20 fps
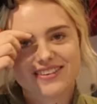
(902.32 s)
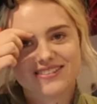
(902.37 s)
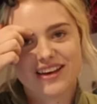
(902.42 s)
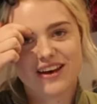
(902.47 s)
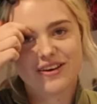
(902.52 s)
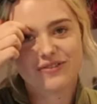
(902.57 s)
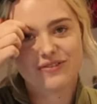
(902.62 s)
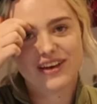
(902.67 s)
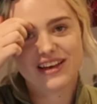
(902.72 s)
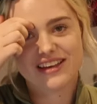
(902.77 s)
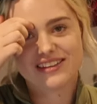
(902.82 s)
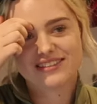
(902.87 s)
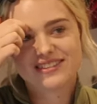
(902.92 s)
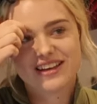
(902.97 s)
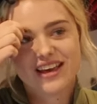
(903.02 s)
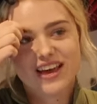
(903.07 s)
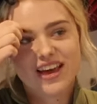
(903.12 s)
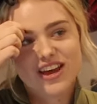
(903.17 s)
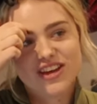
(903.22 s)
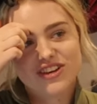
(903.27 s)
surface,
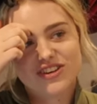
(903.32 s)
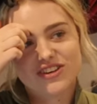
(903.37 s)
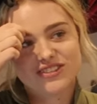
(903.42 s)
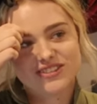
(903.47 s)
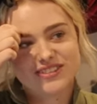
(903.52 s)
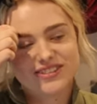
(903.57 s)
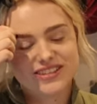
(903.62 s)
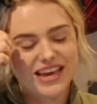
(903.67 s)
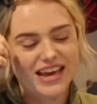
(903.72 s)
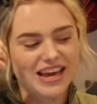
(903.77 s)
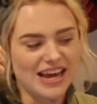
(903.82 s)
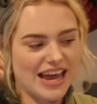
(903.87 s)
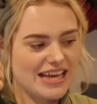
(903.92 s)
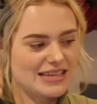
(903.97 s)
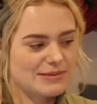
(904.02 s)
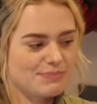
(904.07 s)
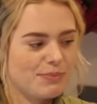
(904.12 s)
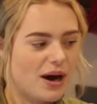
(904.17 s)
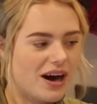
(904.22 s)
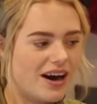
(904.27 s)
just it
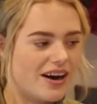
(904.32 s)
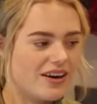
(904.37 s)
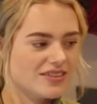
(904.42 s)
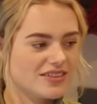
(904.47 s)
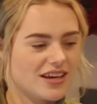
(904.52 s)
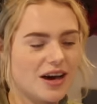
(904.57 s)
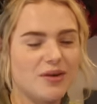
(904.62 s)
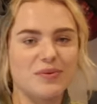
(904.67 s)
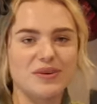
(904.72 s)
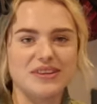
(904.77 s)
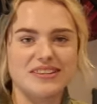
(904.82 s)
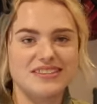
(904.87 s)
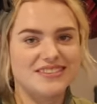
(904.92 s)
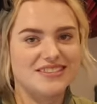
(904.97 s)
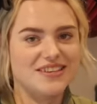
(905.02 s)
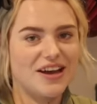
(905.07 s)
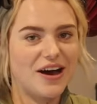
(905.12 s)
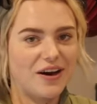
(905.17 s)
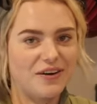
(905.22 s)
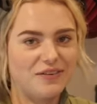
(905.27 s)
gets piled up with
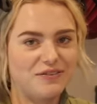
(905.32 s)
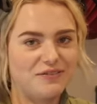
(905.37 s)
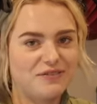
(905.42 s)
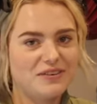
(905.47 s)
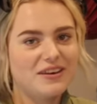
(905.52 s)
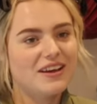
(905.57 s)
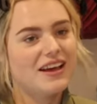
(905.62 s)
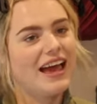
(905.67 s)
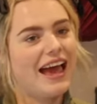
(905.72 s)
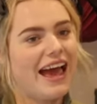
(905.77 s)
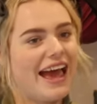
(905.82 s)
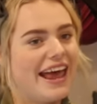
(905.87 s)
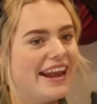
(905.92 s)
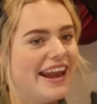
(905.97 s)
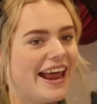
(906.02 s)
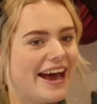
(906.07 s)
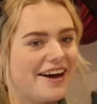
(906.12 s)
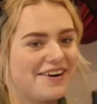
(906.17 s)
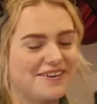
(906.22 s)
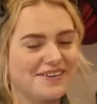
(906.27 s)
stuff, and
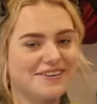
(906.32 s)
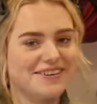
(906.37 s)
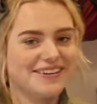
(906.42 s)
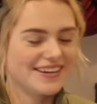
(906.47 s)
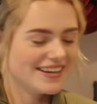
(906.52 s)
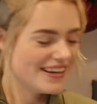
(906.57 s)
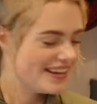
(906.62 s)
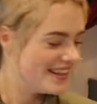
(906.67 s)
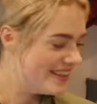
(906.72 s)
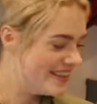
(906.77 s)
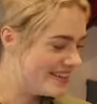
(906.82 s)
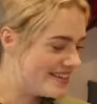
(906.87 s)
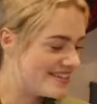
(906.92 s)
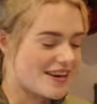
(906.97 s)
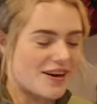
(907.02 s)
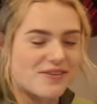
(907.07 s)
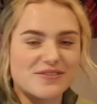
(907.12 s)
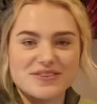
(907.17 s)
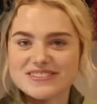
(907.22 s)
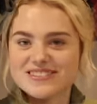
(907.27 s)
now the
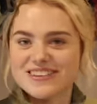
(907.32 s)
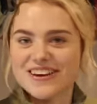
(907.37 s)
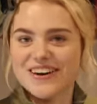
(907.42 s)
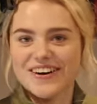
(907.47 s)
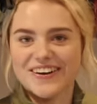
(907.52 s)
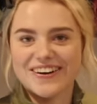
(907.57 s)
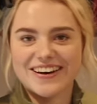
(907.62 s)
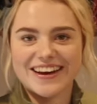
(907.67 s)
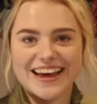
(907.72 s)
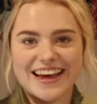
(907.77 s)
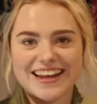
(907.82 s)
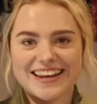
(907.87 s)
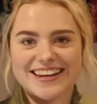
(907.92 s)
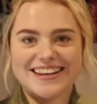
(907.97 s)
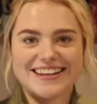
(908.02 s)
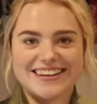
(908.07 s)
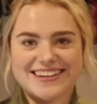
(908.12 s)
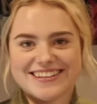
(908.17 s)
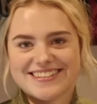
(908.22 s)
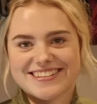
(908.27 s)
stuff is gone and it
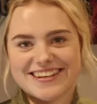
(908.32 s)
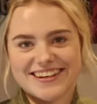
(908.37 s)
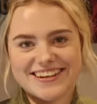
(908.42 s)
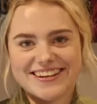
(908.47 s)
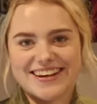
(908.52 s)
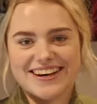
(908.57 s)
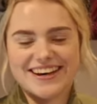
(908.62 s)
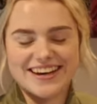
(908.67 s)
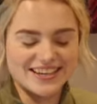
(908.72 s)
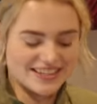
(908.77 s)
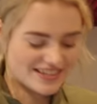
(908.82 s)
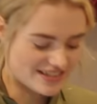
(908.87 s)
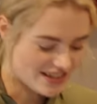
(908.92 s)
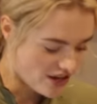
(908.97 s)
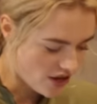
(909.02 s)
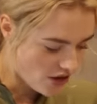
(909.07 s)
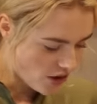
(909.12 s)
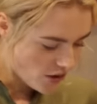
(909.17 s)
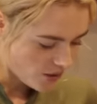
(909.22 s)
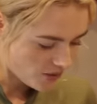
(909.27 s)
looks so
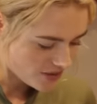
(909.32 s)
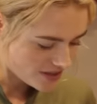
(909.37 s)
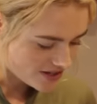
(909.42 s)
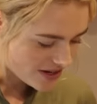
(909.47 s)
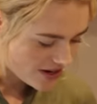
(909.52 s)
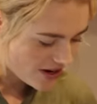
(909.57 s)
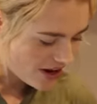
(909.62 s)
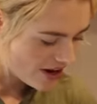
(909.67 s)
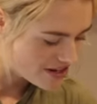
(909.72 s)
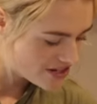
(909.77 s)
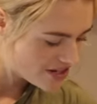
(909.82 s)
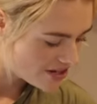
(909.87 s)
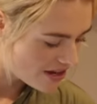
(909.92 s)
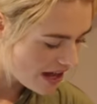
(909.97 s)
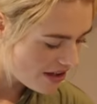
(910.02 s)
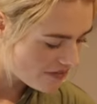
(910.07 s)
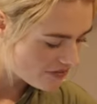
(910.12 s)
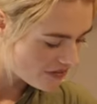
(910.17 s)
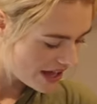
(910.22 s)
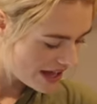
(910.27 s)
nice. Also, I do
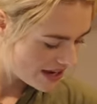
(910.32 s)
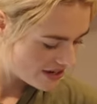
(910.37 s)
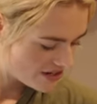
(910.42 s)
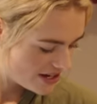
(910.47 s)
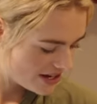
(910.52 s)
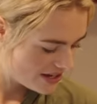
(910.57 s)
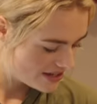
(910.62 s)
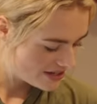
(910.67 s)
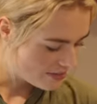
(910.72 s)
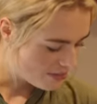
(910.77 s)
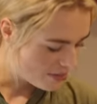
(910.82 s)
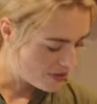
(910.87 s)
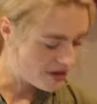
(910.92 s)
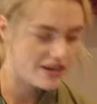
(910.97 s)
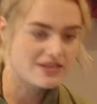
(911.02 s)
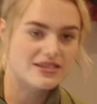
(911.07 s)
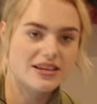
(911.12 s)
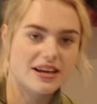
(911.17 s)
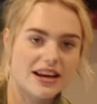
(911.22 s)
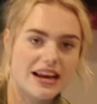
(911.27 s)
have actually a
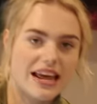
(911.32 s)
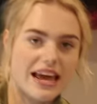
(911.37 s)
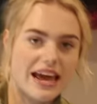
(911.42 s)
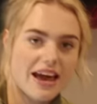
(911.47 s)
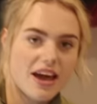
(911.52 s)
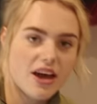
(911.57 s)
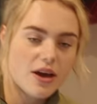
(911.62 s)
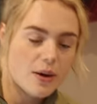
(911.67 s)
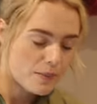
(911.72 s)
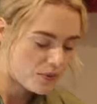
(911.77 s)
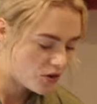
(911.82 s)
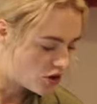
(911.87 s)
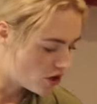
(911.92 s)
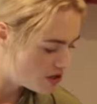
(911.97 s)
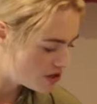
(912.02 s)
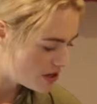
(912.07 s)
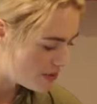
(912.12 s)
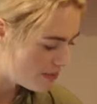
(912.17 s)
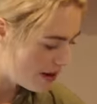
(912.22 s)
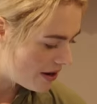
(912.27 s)
surprisingly
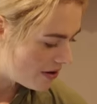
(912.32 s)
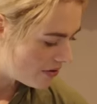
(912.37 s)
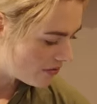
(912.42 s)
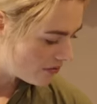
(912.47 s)
good amount